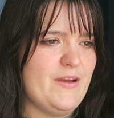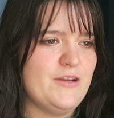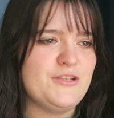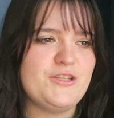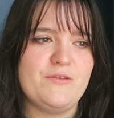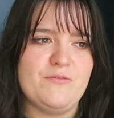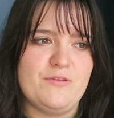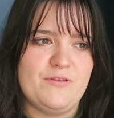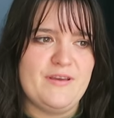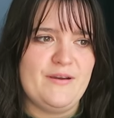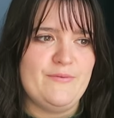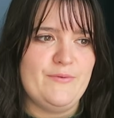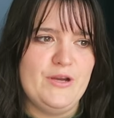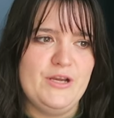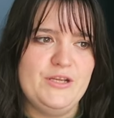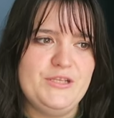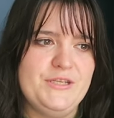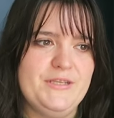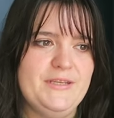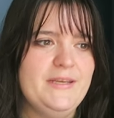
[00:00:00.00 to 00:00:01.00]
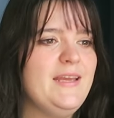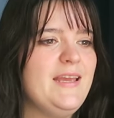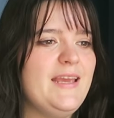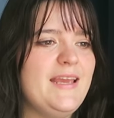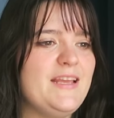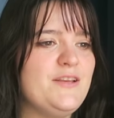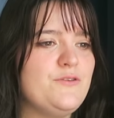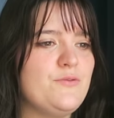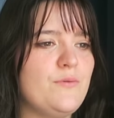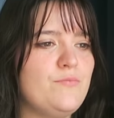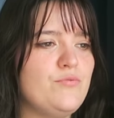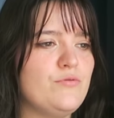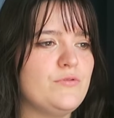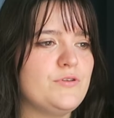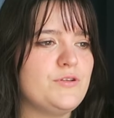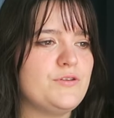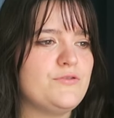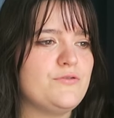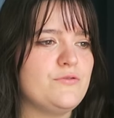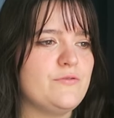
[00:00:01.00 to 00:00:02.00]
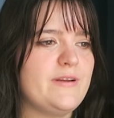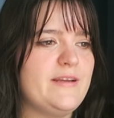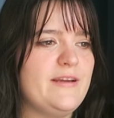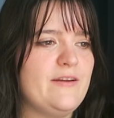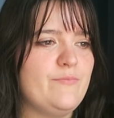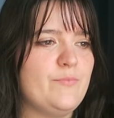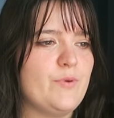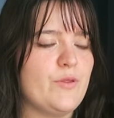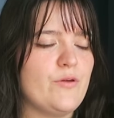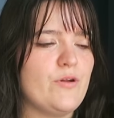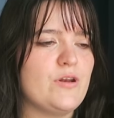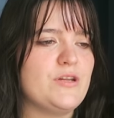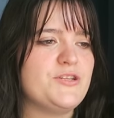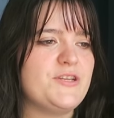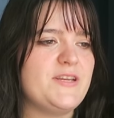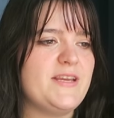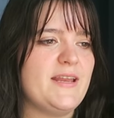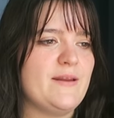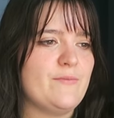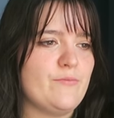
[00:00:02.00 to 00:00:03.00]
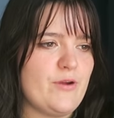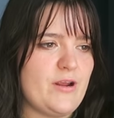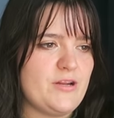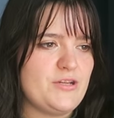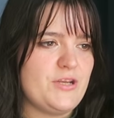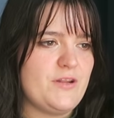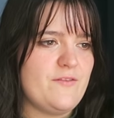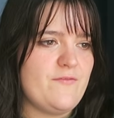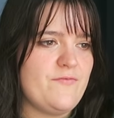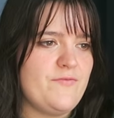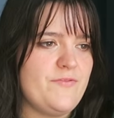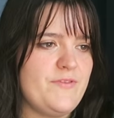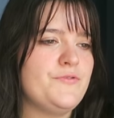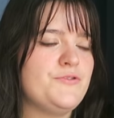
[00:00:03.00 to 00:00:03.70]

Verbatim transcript: I don't know that word, into a broader story of pathology and oppression.